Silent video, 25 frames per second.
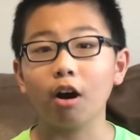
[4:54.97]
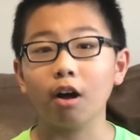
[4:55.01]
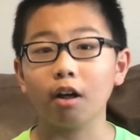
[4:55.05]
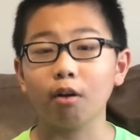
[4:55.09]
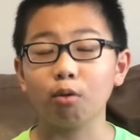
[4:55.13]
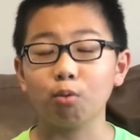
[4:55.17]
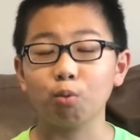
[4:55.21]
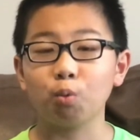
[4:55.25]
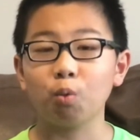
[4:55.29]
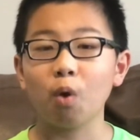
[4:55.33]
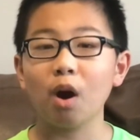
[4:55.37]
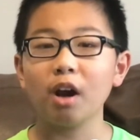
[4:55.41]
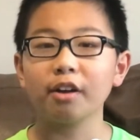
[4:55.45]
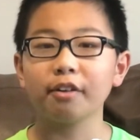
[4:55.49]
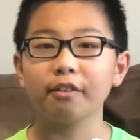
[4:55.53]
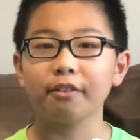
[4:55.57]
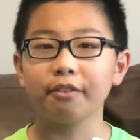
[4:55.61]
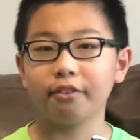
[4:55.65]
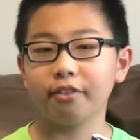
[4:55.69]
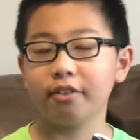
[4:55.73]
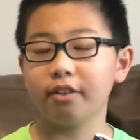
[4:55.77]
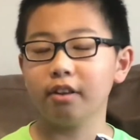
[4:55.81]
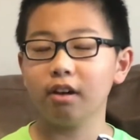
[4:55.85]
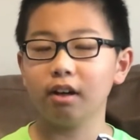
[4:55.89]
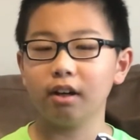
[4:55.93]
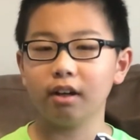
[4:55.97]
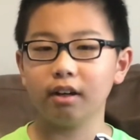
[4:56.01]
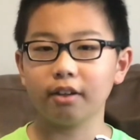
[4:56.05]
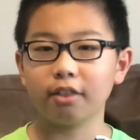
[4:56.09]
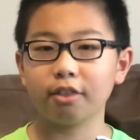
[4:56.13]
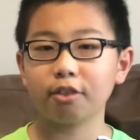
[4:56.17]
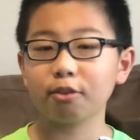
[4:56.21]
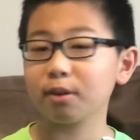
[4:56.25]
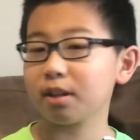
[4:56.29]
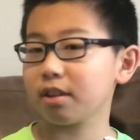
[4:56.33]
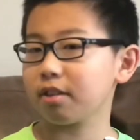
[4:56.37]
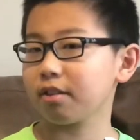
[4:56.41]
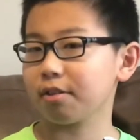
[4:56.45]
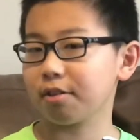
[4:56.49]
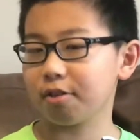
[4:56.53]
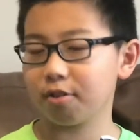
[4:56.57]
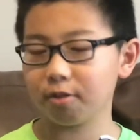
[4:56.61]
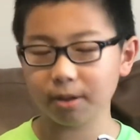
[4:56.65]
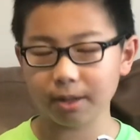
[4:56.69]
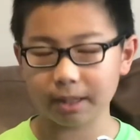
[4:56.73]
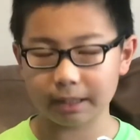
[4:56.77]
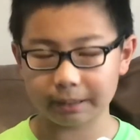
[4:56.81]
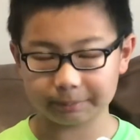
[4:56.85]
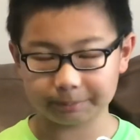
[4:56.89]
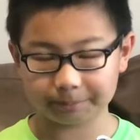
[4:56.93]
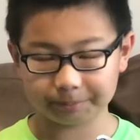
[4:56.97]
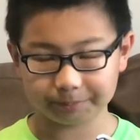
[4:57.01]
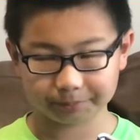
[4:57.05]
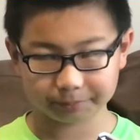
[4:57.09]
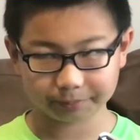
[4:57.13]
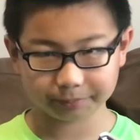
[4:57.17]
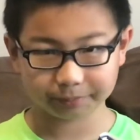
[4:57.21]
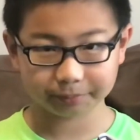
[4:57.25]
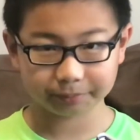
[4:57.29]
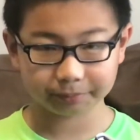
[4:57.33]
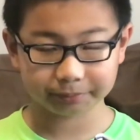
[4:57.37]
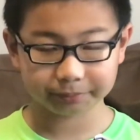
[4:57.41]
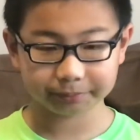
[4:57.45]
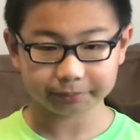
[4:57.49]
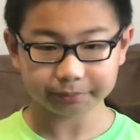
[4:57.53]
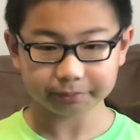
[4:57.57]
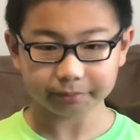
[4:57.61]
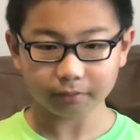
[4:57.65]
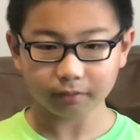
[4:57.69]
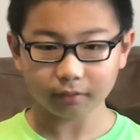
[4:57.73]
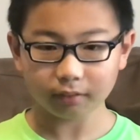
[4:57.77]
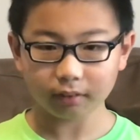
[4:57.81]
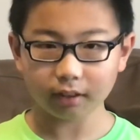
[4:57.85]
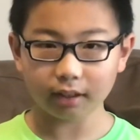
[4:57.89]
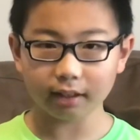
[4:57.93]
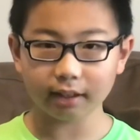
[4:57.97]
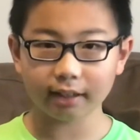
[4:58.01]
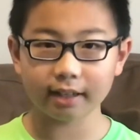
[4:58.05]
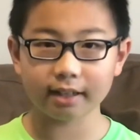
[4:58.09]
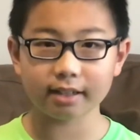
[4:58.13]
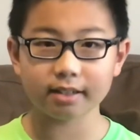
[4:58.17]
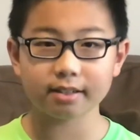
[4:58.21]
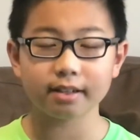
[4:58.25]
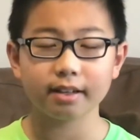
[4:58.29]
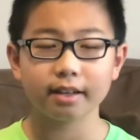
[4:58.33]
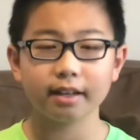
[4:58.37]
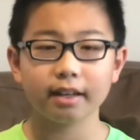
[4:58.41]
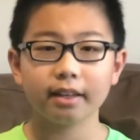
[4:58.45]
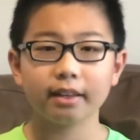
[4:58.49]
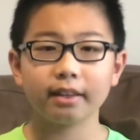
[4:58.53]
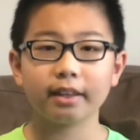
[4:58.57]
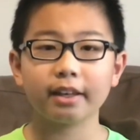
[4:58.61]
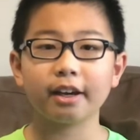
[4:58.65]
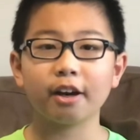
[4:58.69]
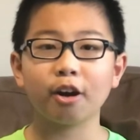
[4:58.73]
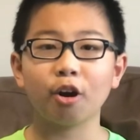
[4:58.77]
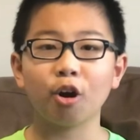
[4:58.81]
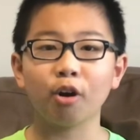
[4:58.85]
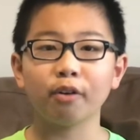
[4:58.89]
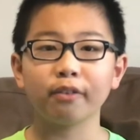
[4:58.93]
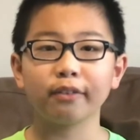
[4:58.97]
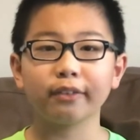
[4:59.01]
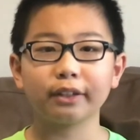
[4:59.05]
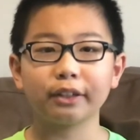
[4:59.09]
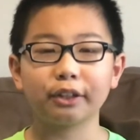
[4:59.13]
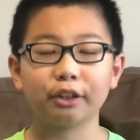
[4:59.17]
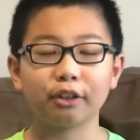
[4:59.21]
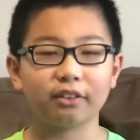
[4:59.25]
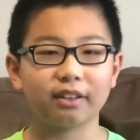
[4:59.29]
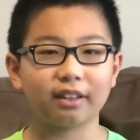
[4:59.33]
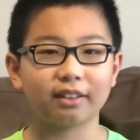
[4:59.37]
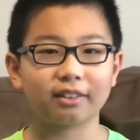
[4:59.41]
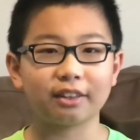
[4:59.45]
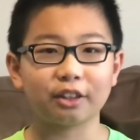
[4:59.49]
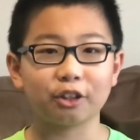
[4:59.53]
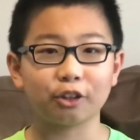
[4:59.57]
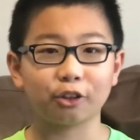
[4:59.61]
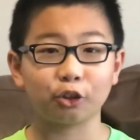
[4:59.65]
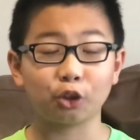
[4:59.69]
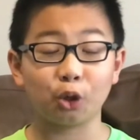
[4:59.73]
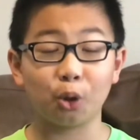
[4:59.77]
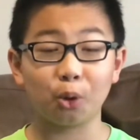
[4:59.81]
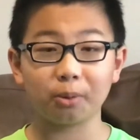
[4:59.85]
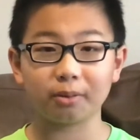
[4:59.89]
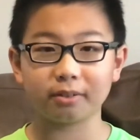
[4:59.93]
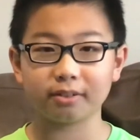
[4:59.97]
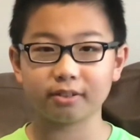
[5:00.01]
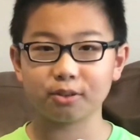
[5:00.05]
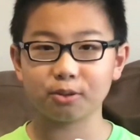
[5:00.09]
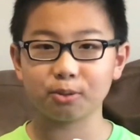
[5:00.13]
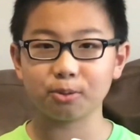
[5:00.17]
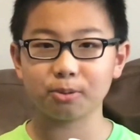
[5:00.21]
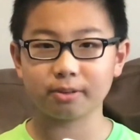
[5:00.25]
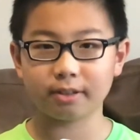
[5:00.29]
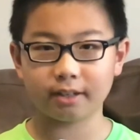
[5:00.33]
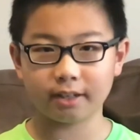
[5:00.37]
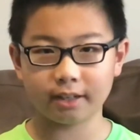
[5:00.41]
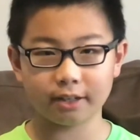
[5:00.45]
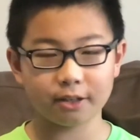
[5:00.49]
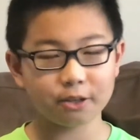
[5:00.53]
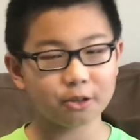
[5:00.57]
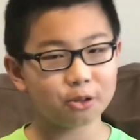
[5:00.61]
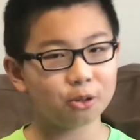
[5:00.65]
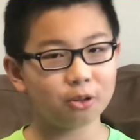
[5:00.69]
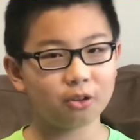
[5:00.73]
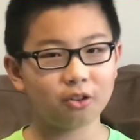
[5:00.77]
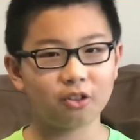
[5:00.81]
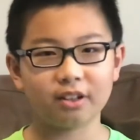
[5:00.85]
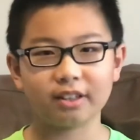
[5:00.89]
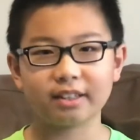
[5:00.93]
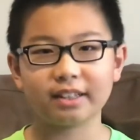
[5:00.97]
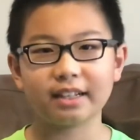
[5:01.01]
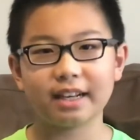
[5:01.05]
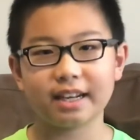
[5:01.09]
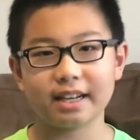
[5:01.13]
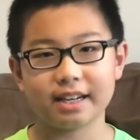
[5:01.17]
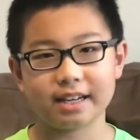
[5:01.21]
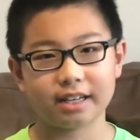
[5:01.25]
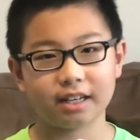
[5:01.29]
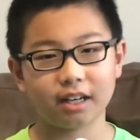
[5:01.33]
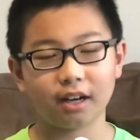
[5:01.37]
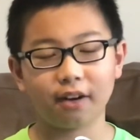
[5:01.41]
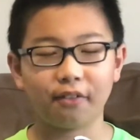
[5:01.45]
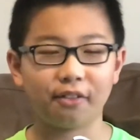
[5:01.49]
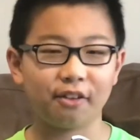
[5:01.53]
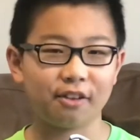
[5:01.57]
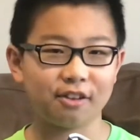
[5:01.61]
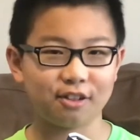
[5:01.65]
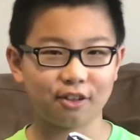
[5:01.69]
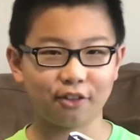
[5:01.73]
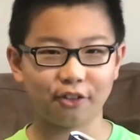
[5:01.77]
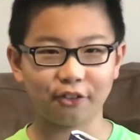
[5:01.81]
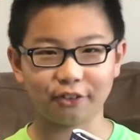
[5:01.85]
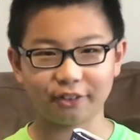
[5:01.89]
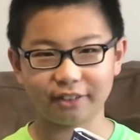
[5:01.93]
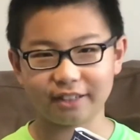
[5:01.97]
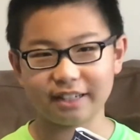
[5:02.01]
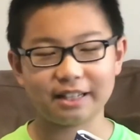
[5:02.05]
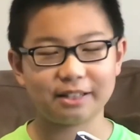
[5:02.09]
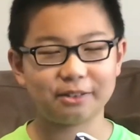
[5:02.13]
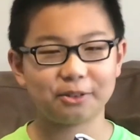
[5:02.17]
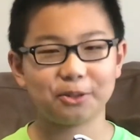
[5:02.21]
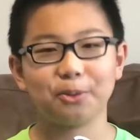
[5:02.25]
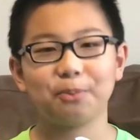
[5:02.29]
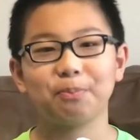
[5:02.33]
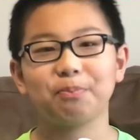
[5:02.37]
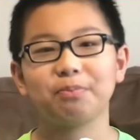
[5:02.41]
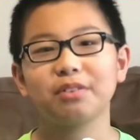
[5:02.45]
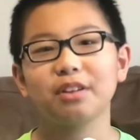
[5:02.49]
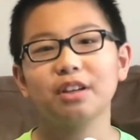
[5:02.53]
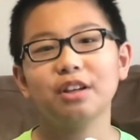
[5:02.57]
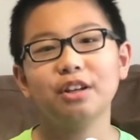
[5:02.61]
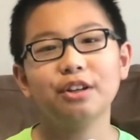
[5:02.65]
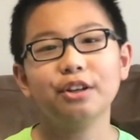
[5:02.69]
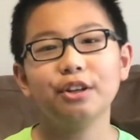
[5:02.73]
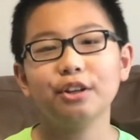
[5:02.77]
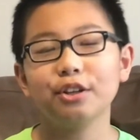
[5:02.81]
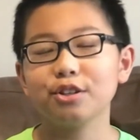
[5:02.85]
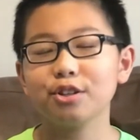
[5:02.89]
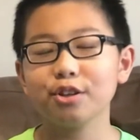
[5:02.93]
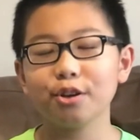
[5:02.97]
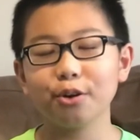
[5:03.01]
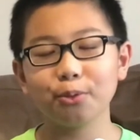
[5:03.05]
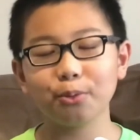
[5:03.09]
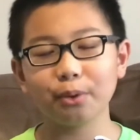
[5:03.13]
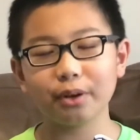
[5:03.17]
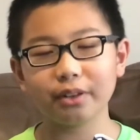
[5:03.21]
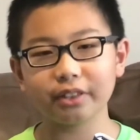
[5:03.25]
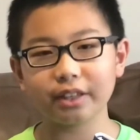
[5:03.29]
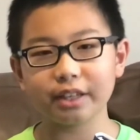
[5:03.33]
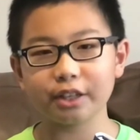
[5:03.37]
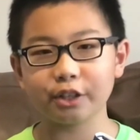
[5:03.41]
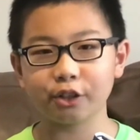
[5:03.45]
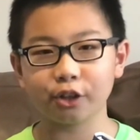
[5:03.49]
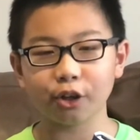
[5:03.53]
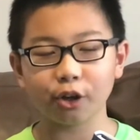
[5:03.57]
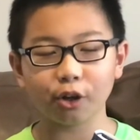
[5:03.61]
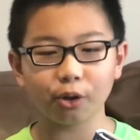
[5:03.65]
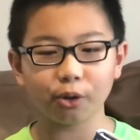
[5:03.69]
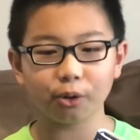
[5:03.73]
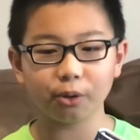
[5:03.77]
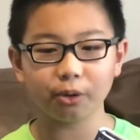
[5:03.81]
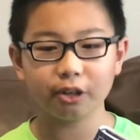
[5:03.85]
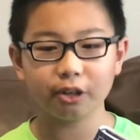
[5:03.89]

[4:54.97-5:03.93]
one of the 333. and they overhear that they're going to kill the king of the Southern Kingdom. So when they go